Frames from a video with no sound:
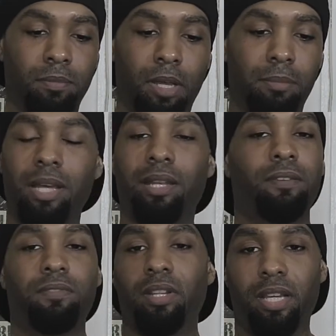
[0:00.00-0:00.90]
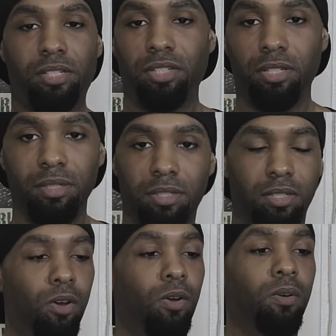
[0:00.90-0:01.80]
I'm not lifting that shit.
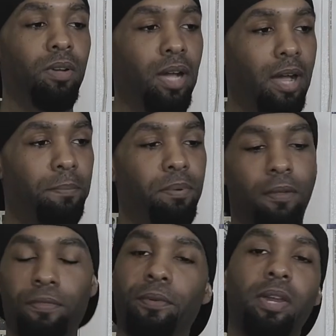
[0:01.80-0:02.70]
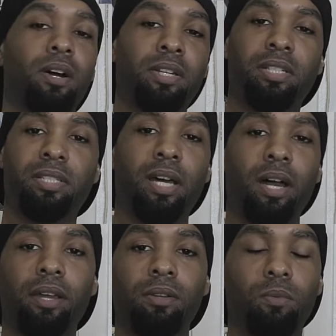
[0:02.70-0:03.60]
So I put 3 on each
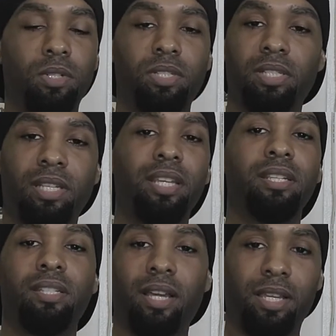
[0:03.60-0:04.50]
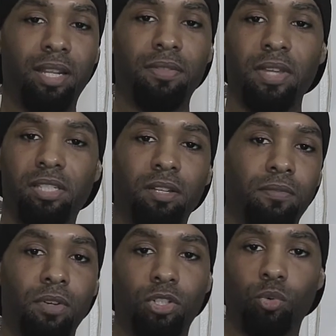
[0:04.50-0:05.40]
side, which is easy. I can hit that shit
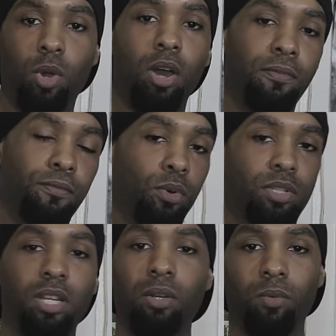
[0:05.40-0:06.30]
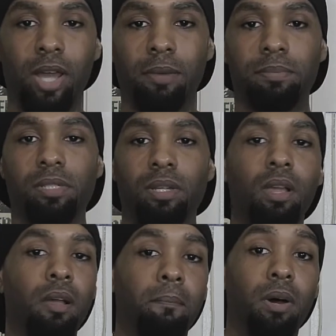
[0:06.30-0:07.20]
for 12, 14 reps.
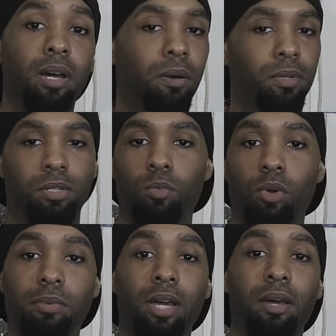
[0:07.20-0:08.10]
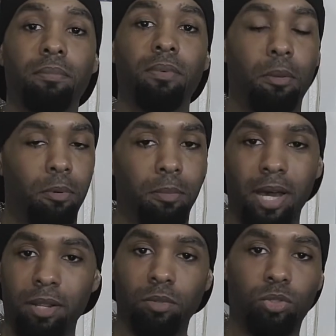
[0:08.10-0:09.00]
But I wasn't warmed up. Upper
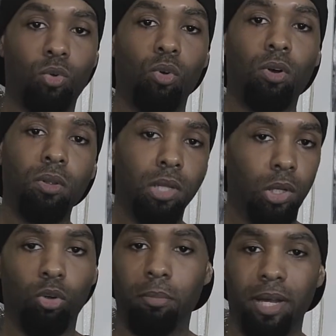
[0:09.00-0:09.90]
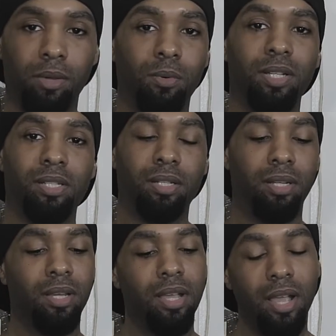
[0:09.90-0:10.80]
body was cool, lower body wasn't.
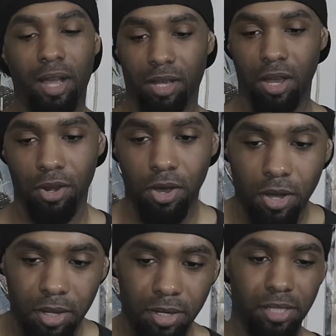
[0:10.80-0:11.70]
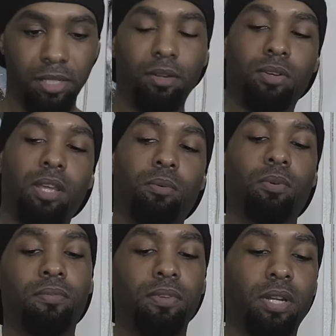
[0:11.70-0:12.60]
I got on, I said, okay,
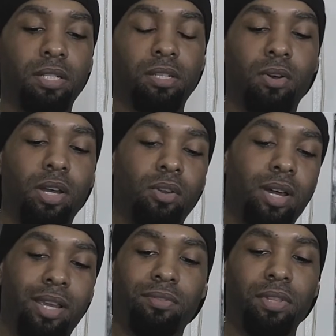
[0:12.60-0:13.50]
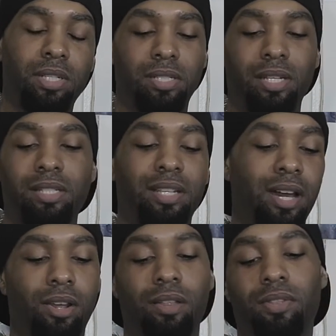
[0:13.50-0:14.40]
well, a few days ago, I know I hit this. I just
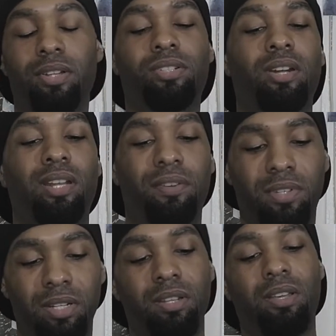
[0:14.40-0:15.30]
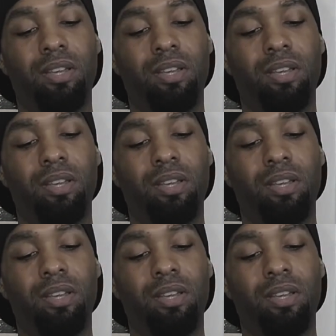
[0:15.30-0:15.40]
got on there, started lifting.